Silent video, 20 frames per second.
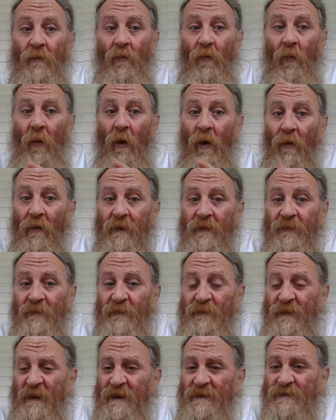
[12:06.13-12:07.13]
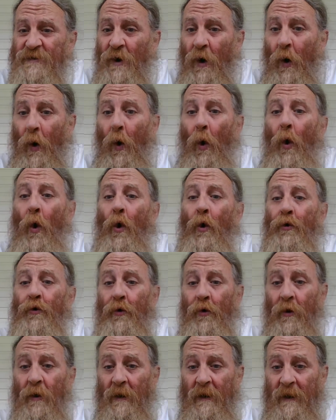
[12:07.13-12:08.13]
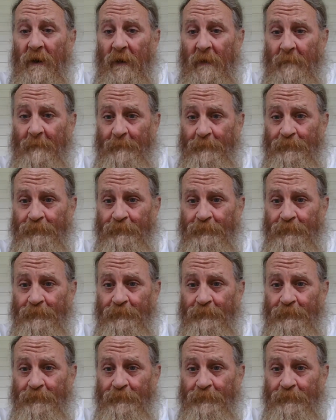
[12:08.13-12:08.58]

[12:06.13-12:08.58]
walketh disorderly.